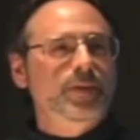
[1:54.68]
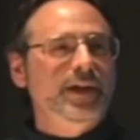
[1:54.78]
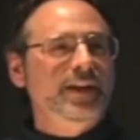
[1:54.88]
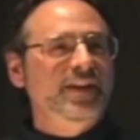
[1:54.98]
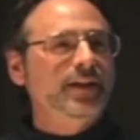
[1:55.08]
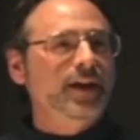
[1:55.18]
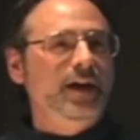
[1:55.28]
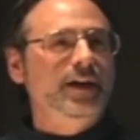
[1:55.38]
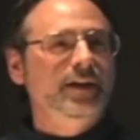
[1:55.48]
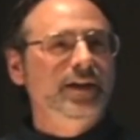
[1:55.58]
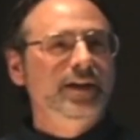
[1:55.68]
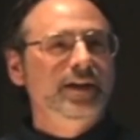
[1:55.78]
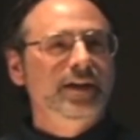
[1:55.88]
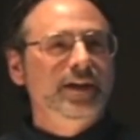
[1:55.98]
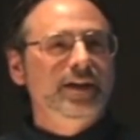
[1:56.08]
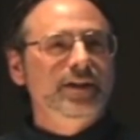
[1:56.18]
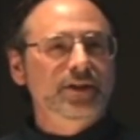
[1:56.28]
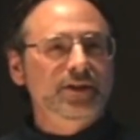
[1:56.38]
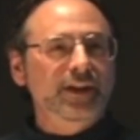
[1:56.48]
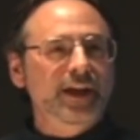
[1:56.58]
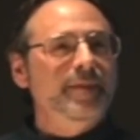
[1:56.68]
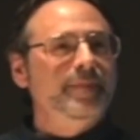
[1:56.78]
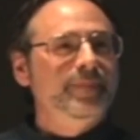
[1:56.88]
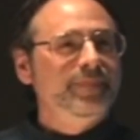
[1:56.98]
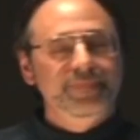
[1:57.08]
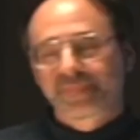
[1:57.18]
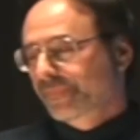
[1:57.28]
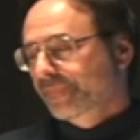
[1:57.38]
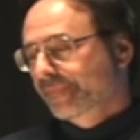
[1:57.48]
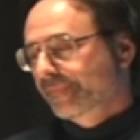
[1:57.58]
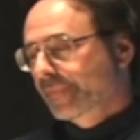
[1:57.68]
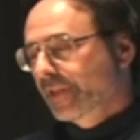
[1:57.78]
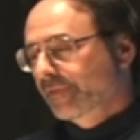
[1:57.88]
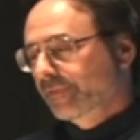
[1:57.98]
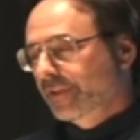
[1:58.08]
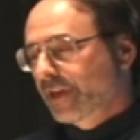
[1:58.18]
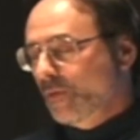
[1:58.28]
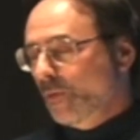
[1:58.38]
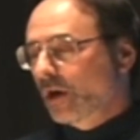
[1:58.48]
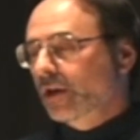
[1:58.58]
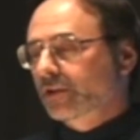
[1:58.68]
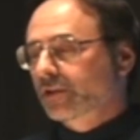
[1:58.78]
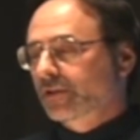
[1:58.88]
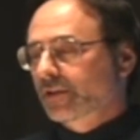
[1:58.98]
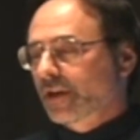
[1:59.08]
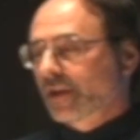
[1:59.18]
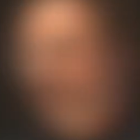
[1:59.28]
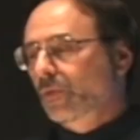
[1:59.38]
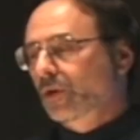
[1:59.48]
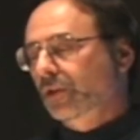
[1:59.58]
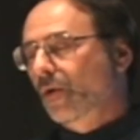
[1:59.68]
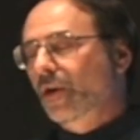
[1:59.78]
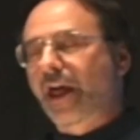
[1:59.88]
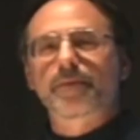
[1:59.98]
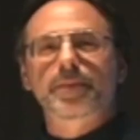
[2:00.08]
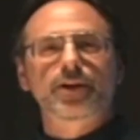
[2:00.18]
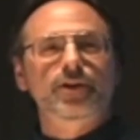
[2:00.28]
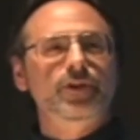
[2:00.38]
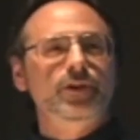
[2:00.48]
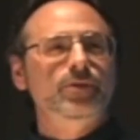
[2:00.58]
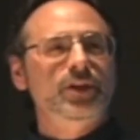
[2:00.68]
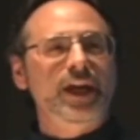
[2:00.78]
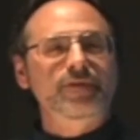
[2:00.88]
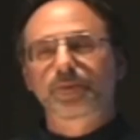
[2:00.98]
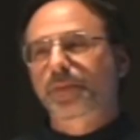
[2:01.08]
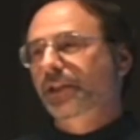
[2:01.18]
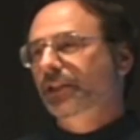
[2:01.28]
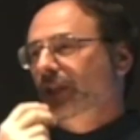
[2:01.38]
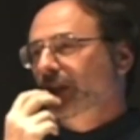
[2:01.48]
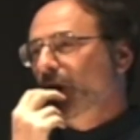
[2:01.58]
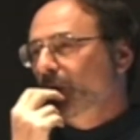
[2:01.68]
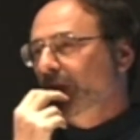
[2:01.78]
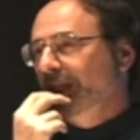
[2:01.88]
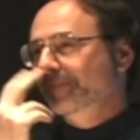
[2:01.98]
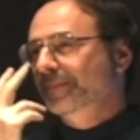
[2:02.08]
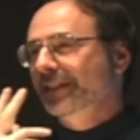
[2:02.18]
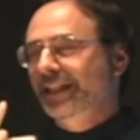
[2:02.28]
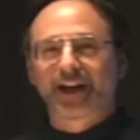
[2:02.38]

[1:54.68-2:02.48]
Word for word: pin the tongue to the lip. It works. It works a whole lot better if you safety pin it to the lower lip than the